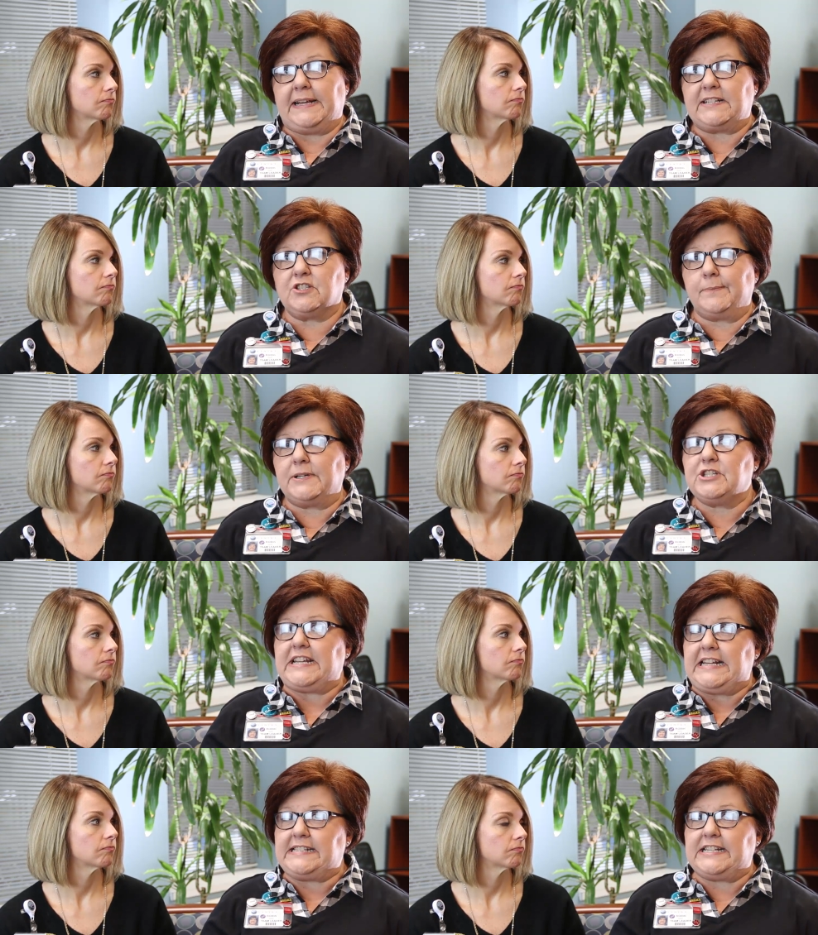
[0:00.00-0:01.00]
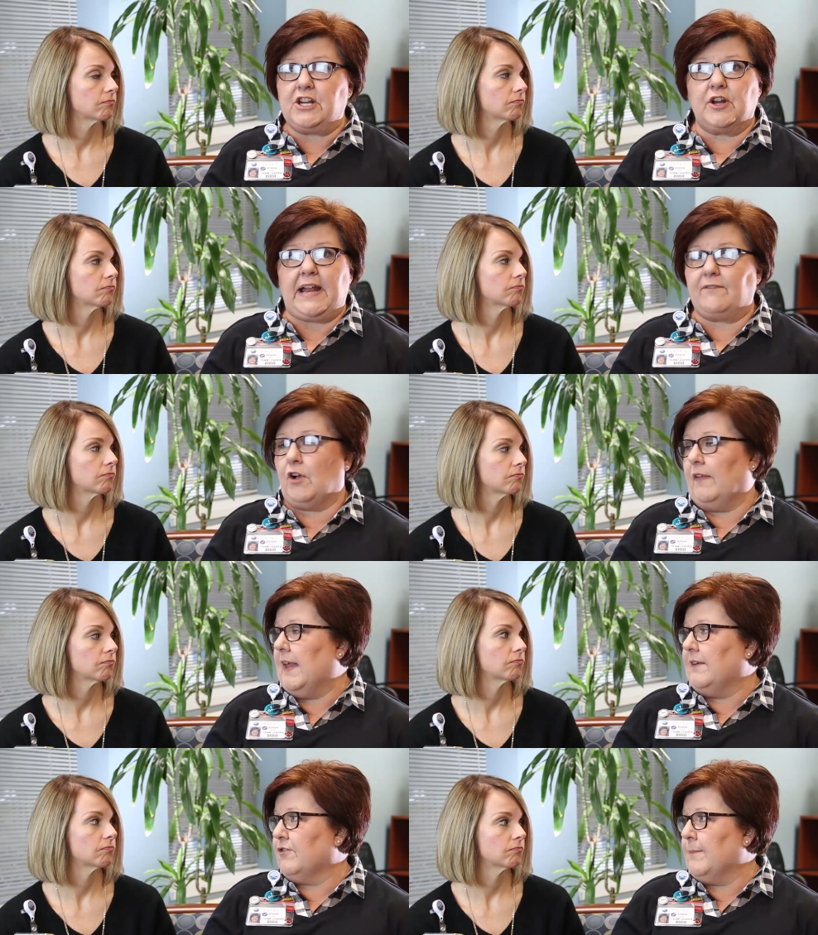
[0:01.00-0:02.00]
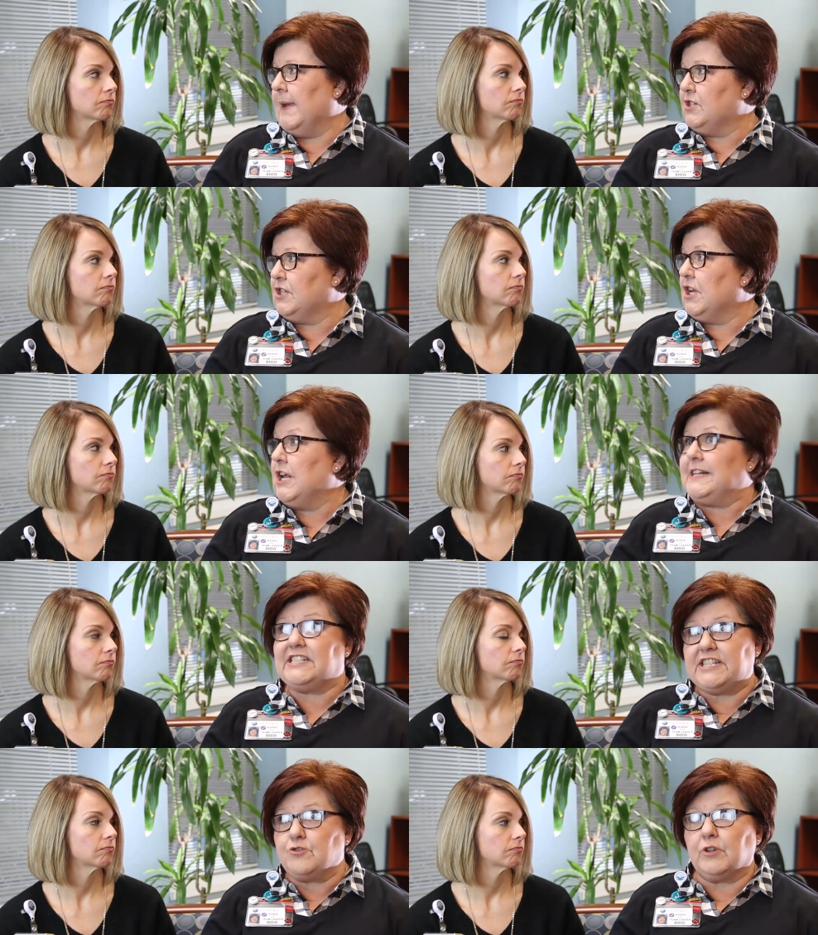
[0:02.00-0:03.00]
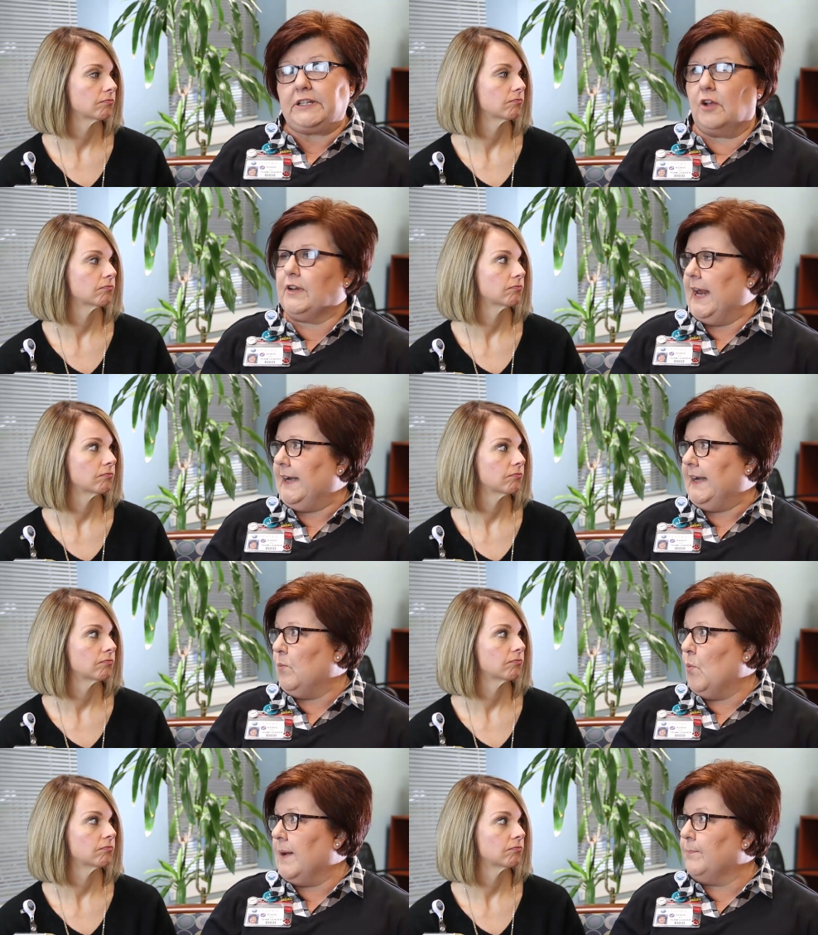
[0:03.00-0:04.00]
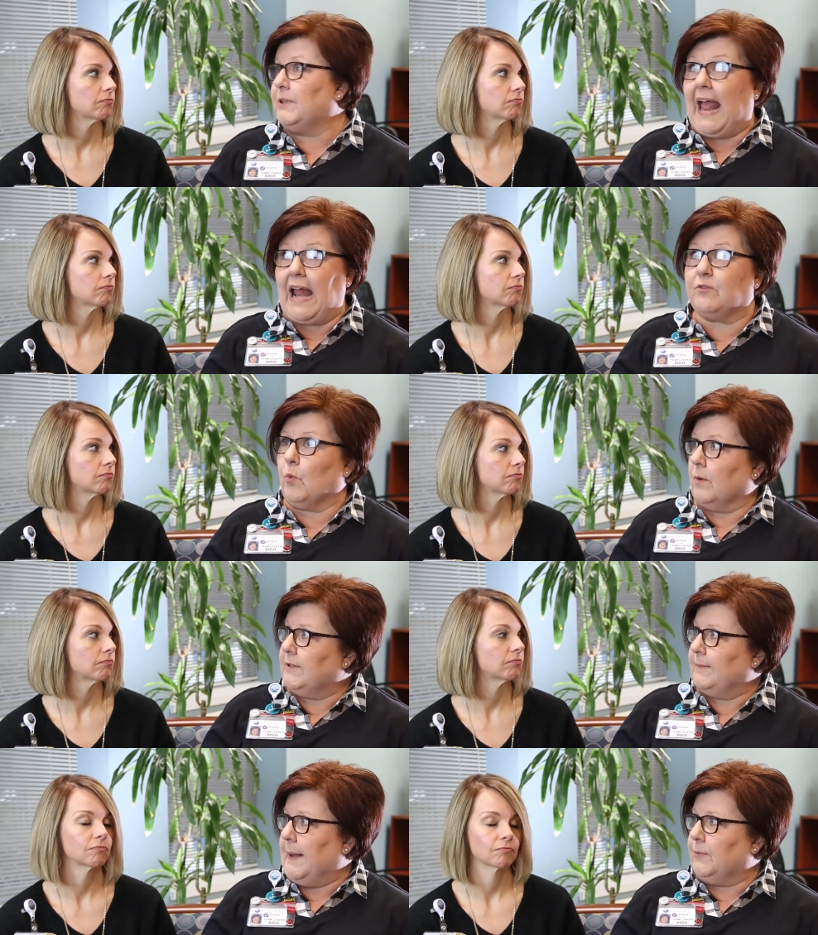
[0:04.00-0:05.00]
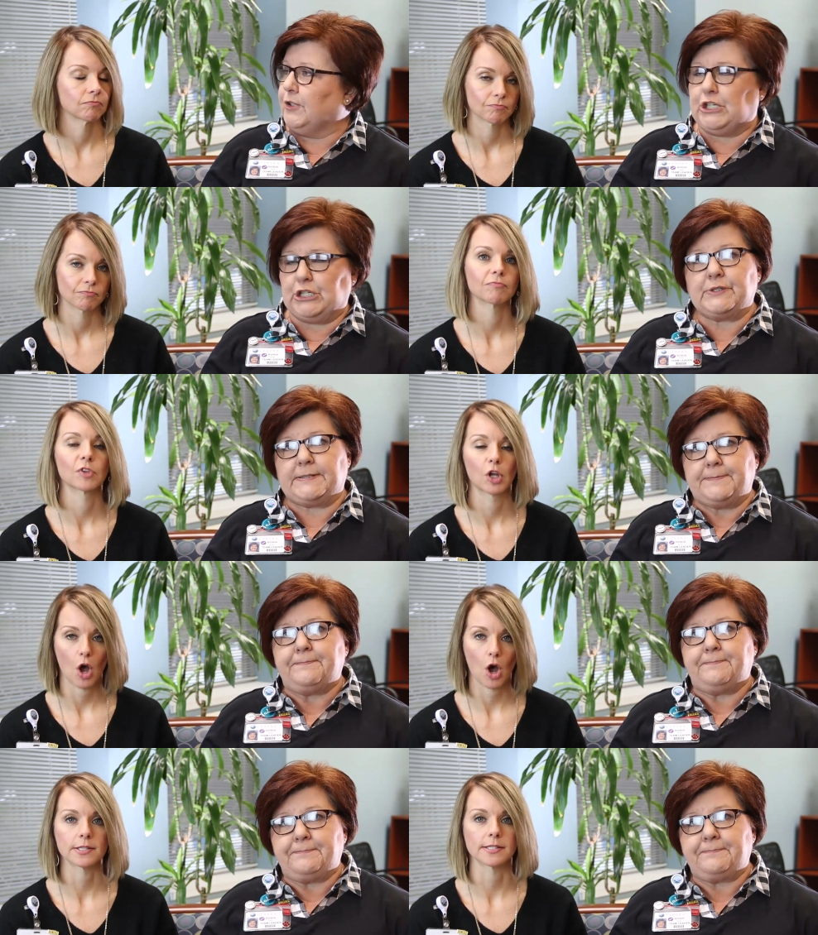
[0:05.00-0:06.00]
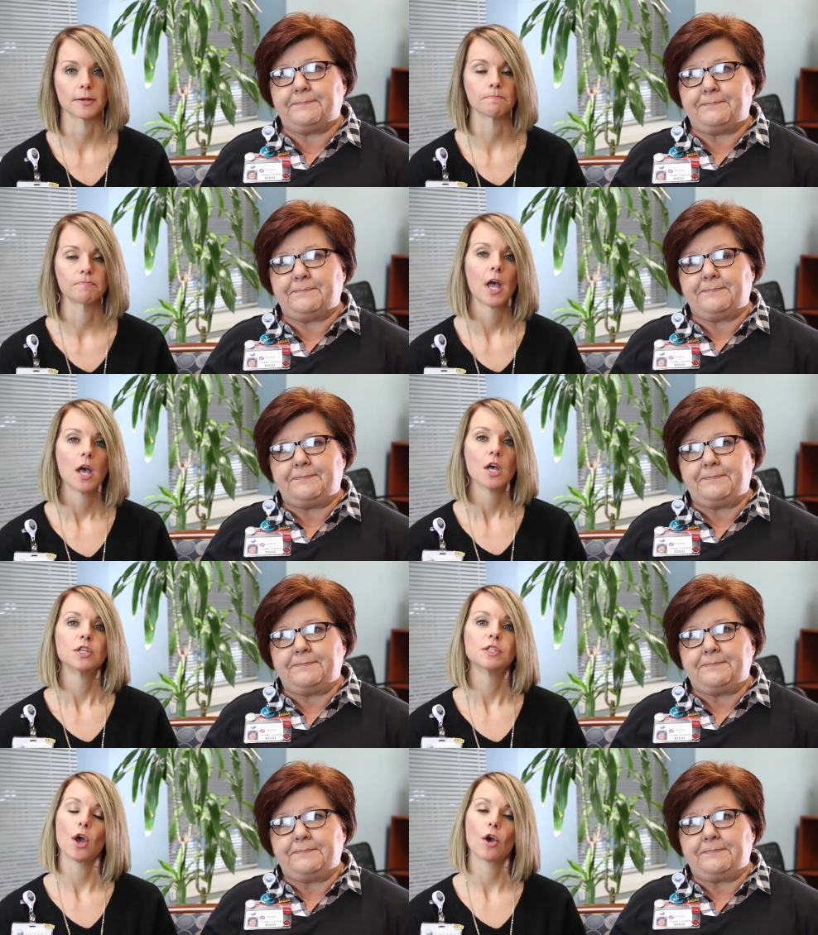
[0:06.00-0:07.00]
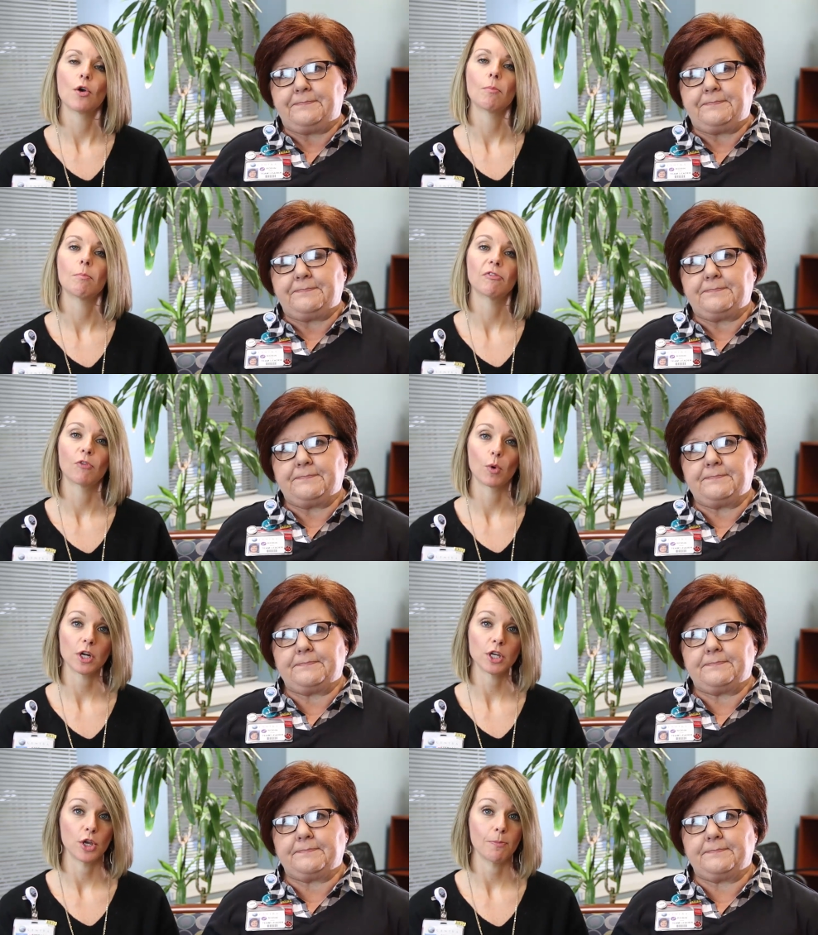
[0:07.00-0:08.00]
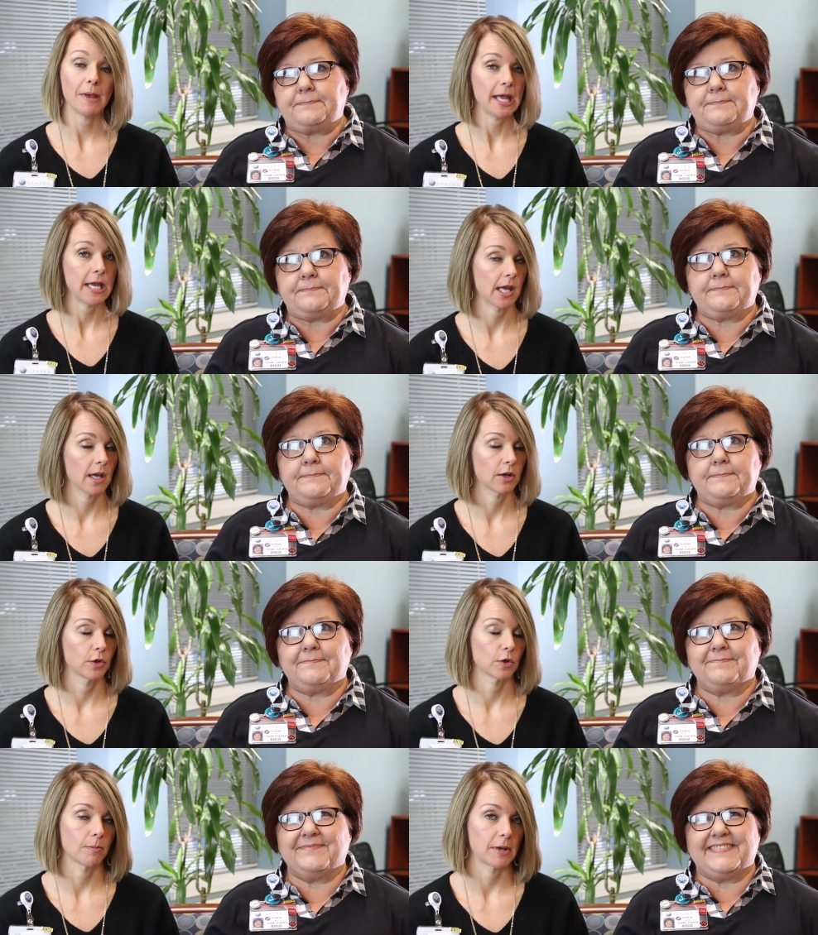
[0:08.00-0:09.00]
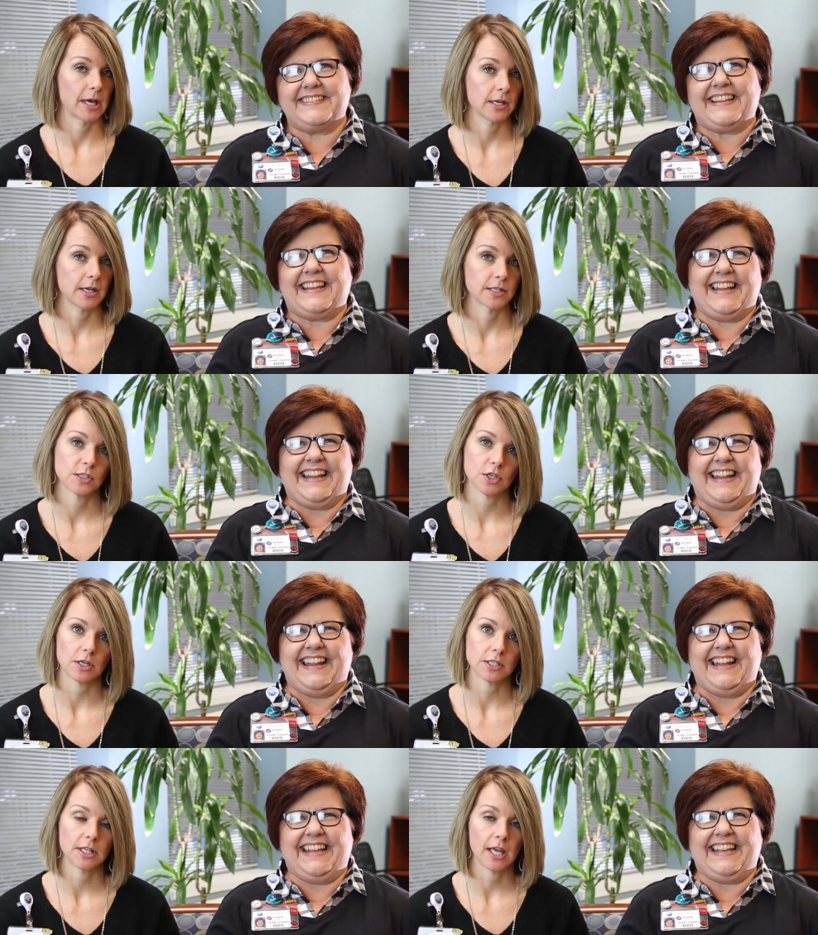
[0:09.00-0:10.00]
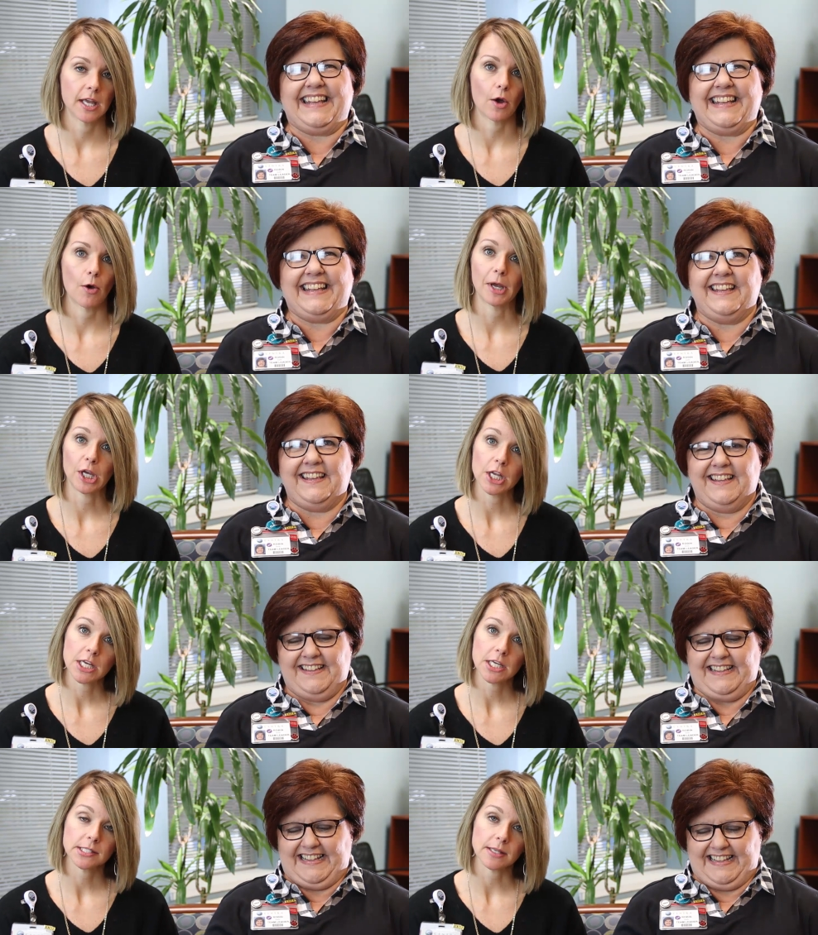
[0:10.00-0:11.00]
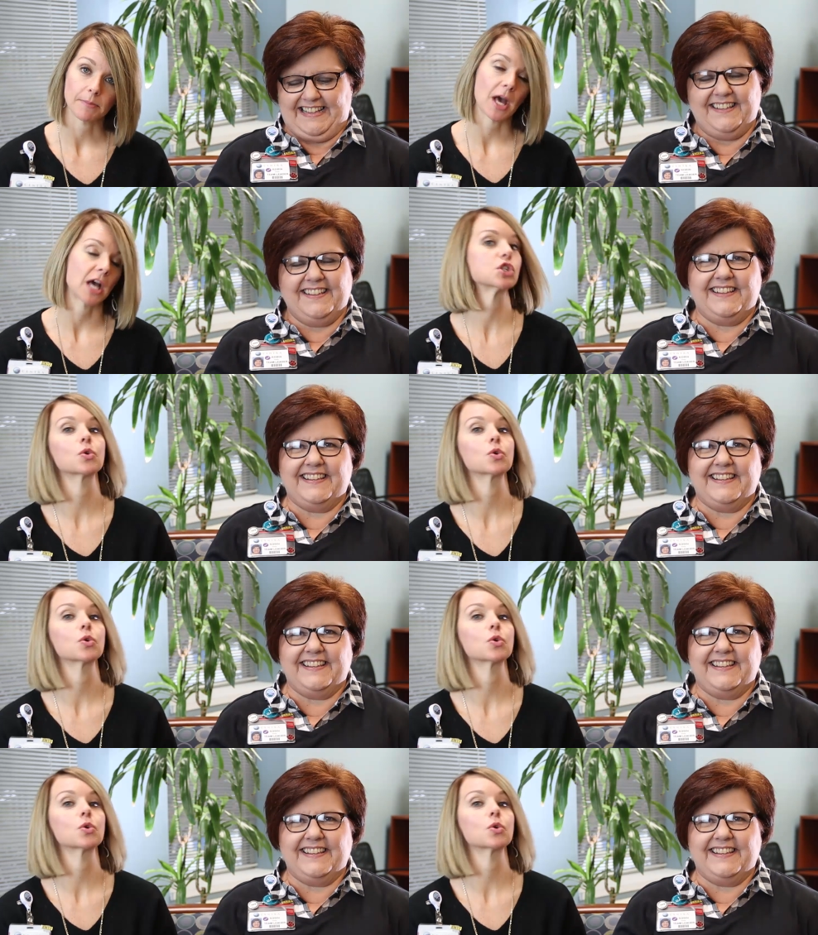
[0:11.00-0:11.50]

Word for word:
Speaker 1: make it so much easier and have all that information centrally located in one platform to be able to use.
Speaker 2: Awesome. So before you panic a little bit and start to think, oh my goodness, I'm not